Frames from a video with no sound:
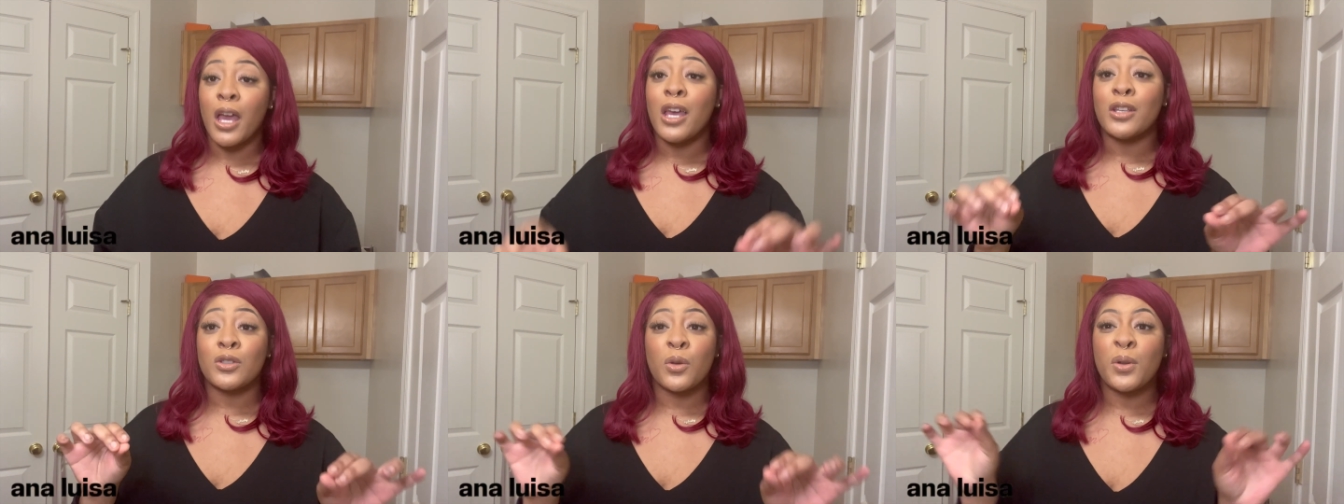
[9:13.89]

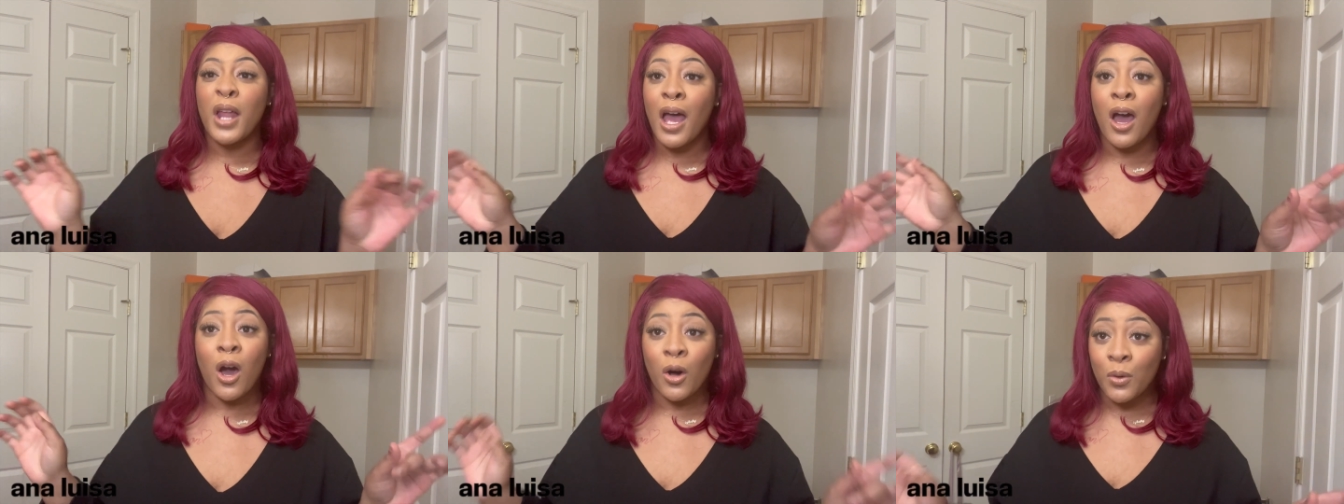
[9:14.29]
So
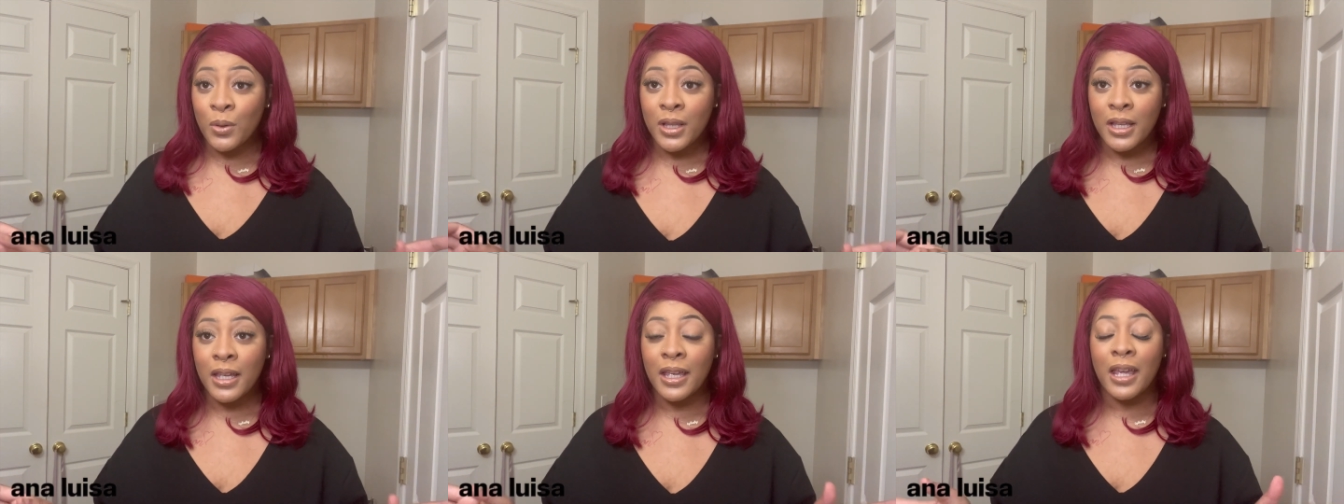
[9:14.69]
not
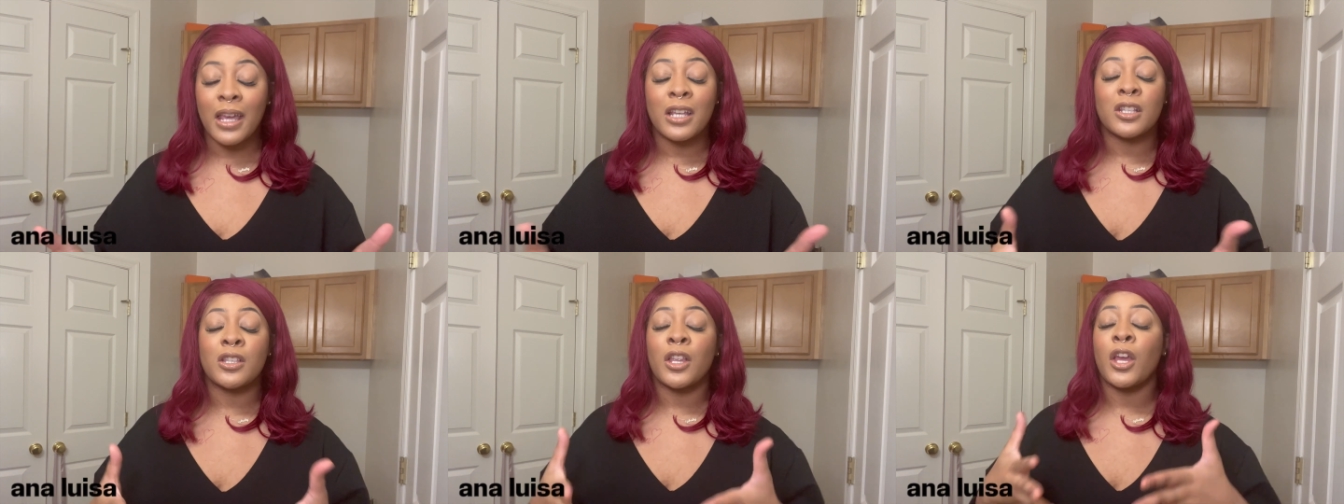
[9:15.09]
only
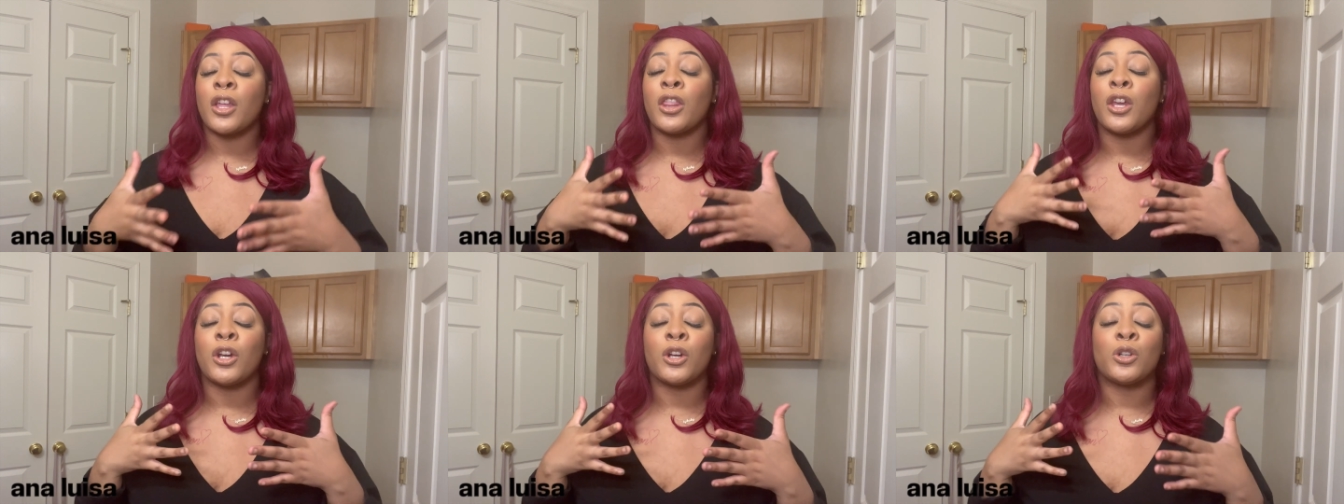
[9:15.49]
is
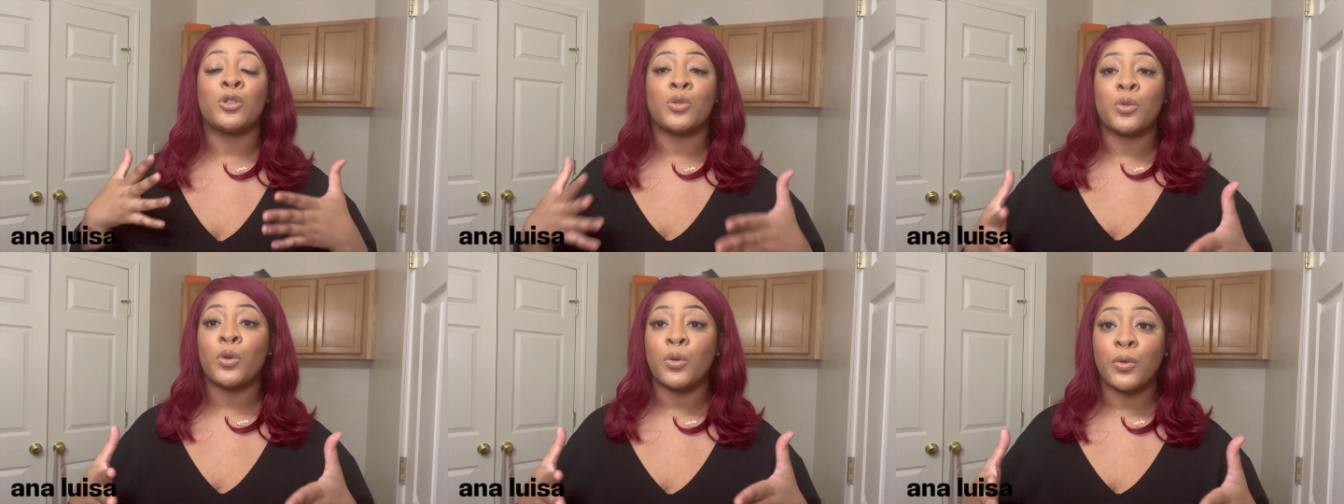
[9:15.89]
their
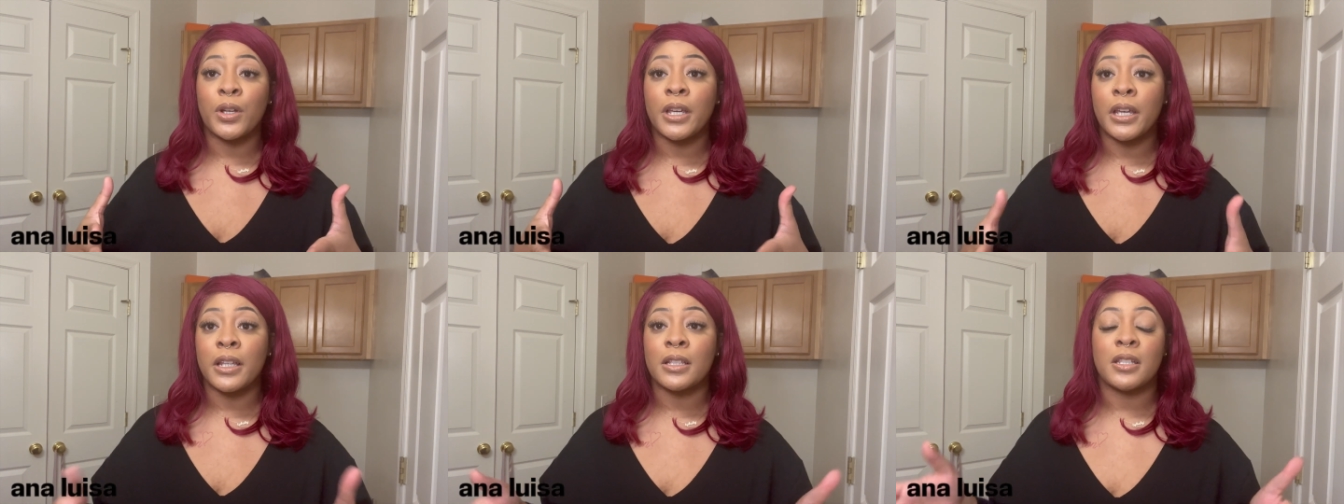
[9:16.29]

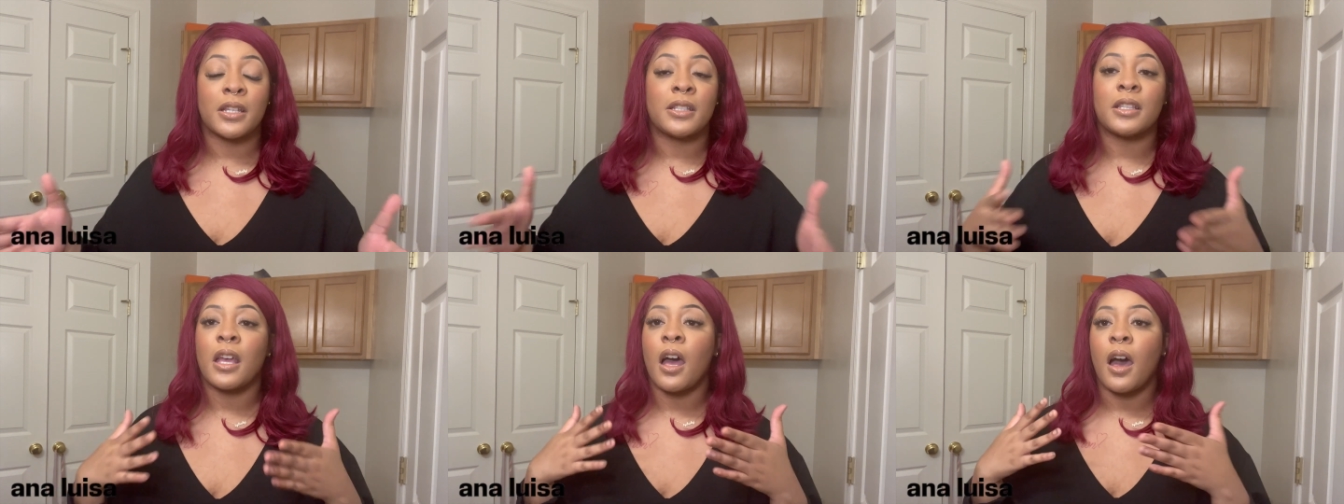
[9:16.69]
jewelry just